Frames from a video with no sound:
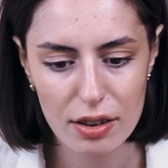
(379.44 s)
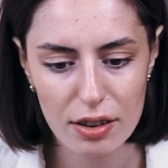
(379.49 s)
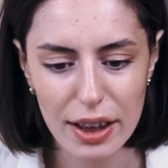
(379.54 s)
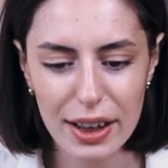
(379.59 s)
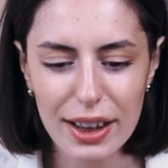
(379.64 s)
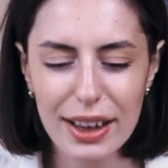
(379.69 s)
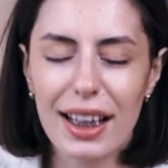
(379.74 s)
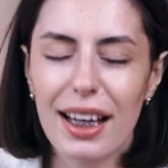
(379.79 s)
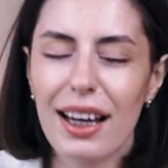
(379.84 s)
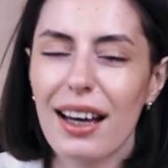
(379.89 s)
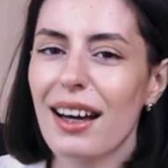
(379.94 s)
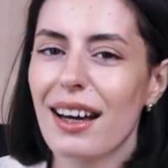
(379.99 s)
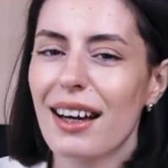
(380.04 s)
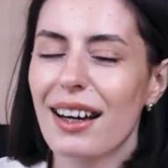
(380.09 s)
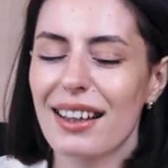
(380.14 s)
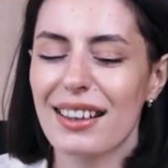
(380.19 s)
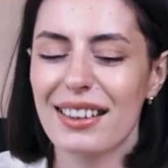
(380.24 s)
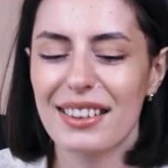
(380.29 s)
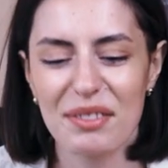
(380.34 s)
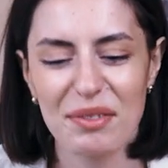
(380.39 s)

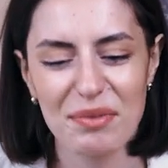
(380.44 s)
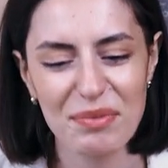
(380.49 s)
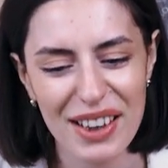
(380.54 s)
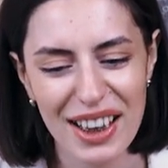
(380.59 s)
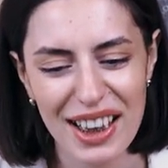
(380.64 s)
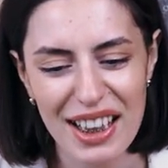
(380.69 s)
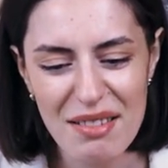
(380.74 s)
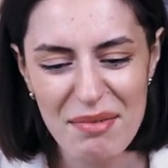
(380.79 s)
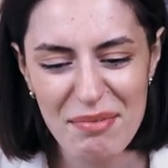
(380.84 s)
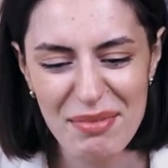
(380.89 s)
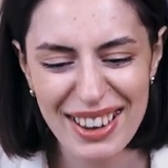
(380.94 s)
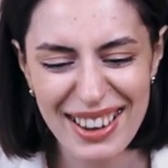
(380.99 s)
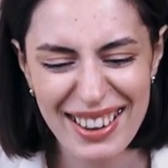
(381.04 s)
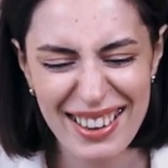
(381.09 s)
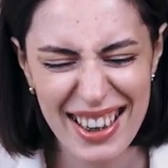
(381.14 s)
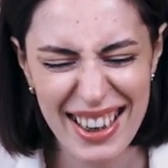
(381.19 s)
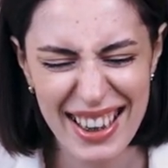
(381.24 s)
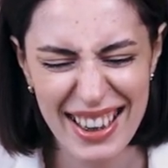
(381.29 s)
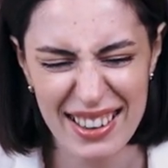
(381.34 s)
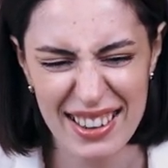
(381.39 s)
Again. I made
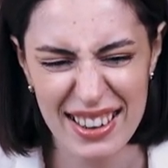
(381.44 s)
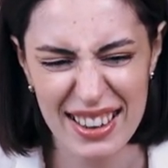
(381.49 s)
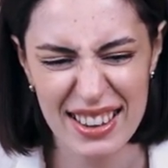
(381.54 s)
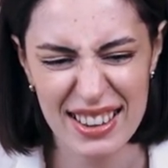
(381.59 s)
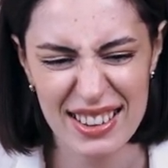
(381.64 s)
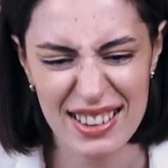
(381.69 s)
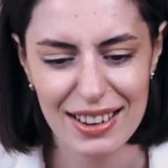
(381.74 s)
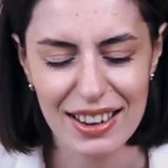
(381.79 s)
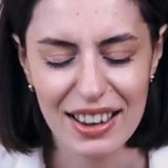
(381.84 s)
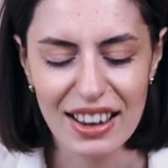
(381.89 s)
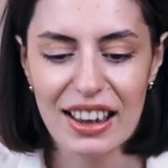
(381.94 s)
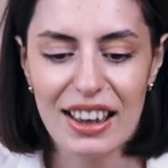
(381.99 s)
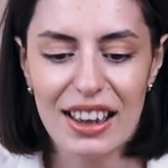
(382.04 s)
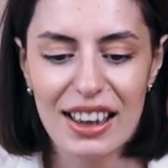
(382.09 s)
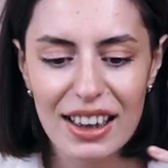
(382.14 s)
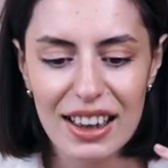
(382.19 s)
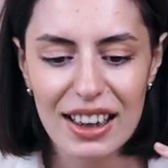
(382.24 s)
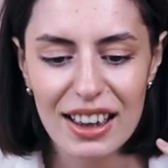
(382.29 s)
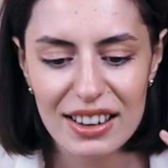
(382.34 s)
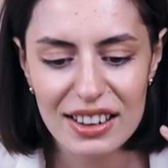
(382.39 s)
it again.
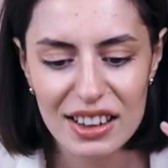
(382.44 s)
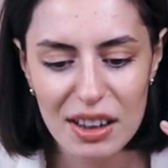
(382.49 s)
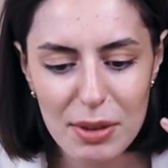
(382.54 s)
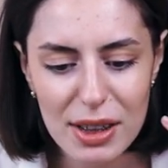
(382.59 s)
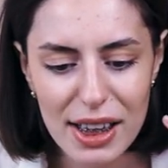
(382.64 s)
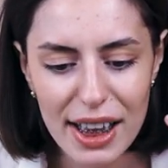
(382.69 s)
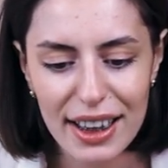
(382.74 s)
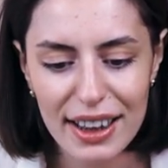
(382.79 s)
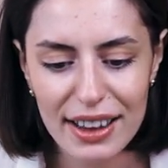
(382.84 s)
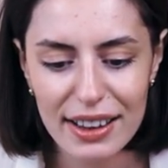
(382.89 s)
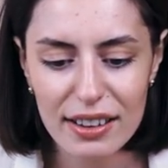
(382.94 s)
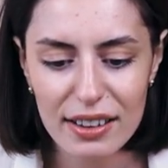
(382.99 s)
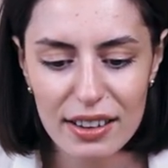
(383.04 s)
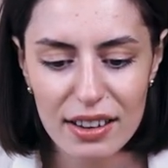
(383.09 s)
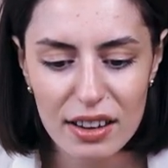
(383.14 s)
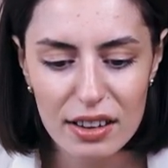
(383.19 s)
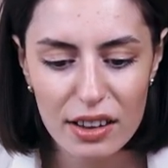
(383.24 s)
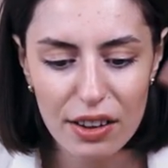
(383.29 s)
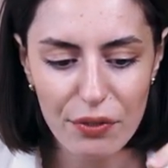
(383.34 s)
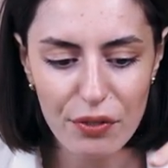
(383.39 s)
Seems like
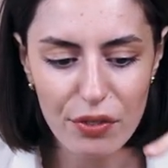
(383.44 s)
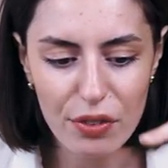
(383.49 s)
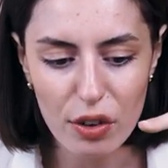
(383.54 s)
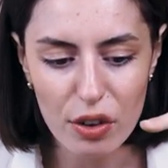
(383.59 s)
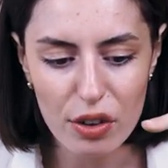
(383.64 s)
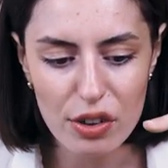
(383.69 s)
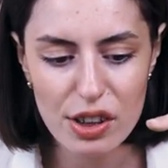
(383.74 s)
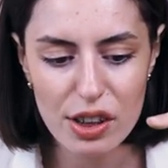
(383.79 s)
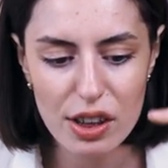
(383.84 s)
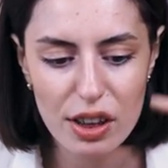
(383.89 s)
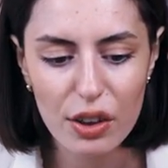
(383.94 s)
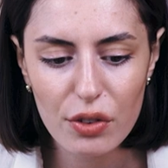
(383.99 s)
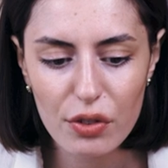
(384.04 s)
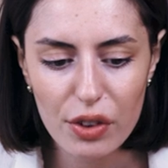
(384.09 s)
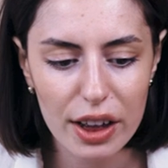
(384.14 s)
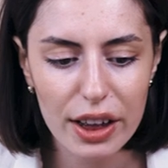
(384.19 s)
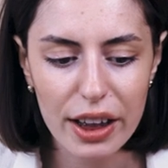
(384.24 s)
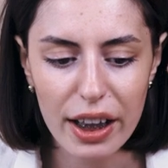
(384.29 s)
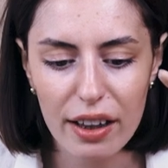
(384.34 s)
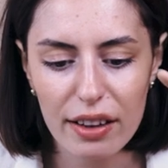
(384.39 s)
the first
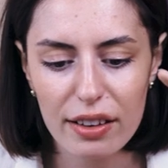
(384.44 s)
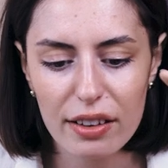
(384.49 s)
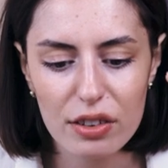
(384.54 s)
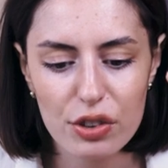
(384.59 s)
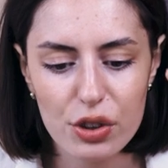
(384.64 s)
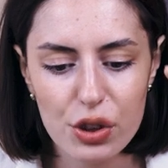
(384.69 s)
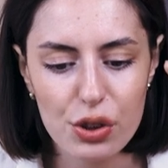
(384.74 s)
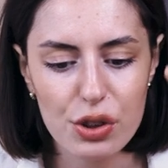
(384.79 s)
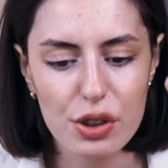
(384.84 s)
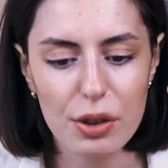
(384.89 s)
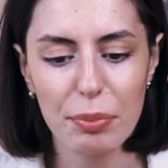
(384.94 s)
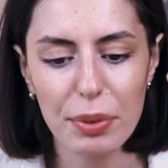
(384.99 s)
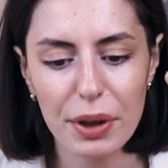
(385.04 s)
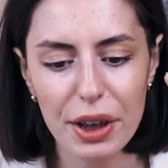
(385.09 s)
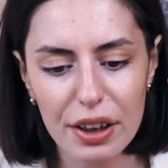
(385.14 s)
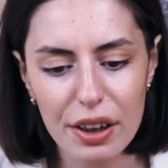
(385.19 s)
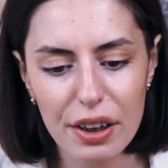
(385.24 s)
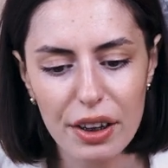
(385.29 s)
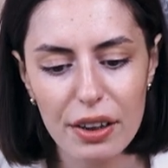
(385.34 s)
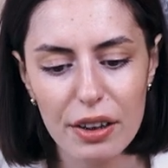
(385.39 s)
green candle just
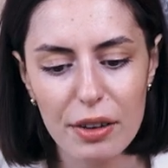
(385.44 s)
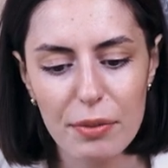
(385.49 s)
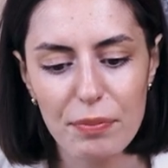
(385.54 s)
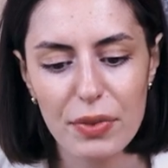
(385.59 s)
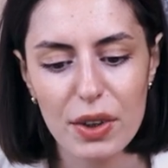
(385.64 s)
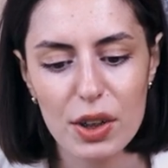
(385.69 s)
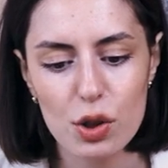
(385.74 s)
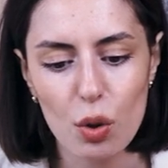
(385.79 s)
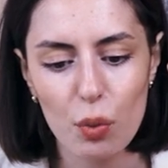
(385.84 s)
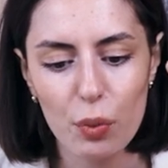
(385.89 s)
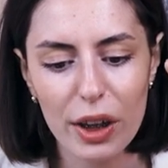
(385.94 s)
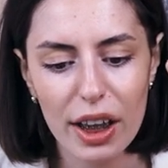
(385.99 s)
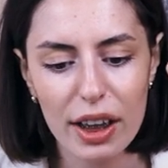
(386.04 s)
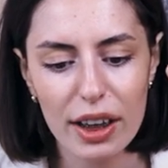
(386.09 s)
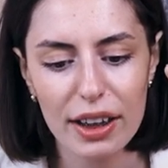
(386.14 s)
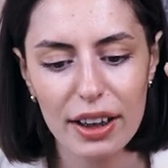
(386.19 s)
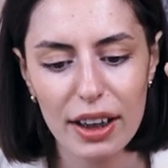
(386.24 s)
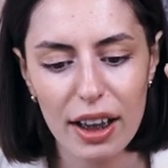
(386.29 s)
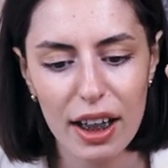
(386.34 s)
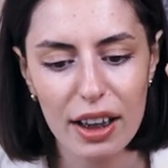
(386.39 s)
appeared, so we gotta
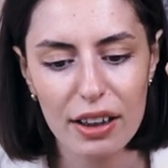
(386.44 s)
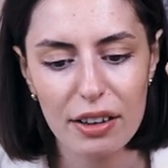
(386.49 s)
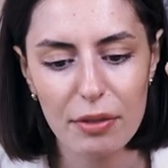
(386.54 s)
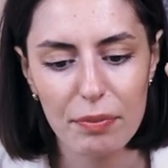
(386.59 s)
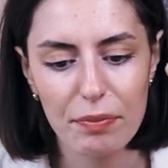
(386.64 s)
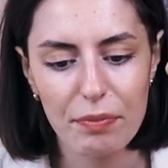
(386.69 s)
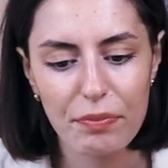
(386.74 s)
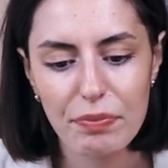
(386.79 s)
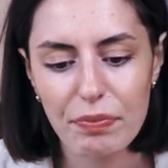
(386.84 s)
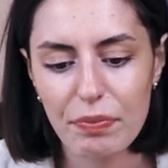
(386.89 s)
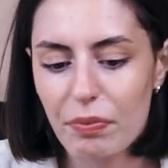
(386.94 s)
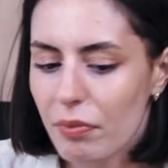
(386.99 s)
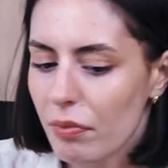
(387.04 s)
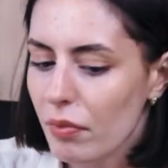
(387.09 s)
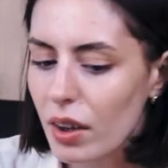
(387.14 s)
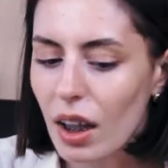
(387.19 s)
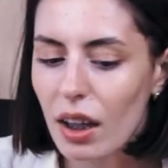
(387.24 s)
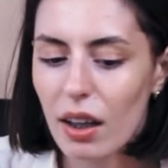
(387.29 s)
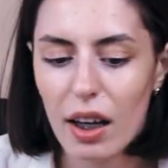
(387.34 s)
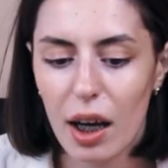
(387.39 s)
get
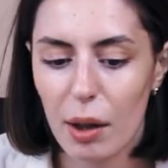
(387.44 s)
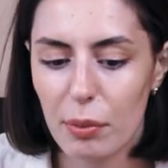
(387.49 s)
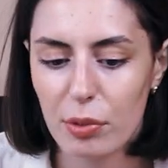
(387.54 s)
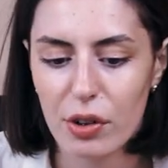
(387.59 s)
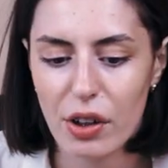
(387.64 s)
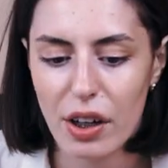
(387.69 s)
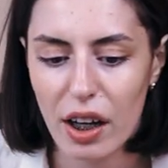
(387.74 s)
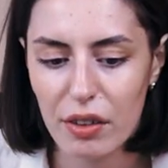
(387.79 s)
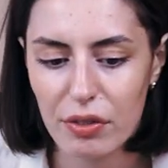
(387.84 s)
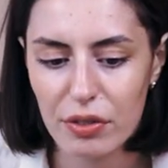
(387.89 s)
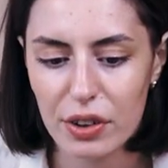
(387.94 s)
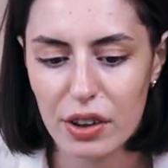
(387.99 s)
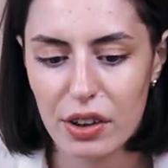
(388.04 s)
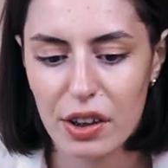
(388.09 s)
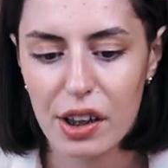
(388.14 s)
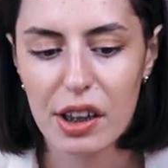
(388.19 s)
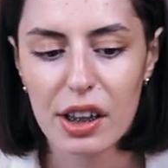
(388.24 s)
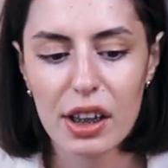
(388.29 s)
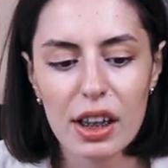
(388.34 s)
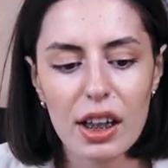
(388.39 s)
upward after.